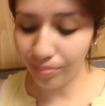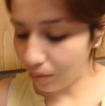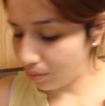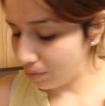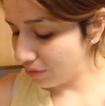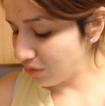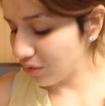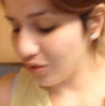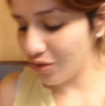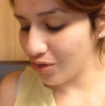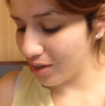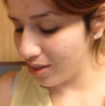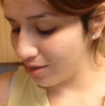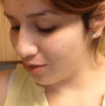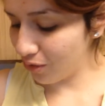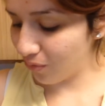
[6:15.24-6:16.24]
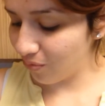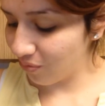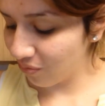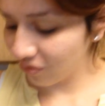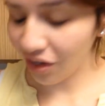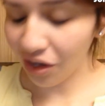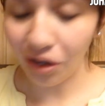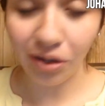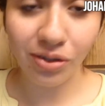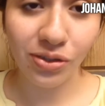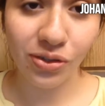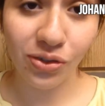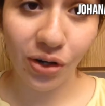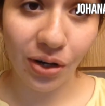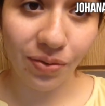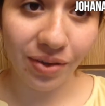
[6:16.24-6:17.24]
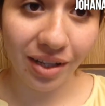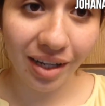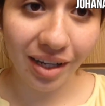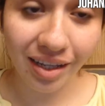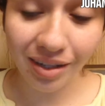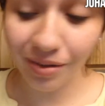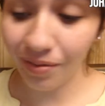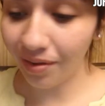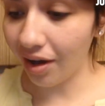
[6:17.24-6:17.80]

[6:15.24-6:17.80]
papas con chorizo. I was craving it.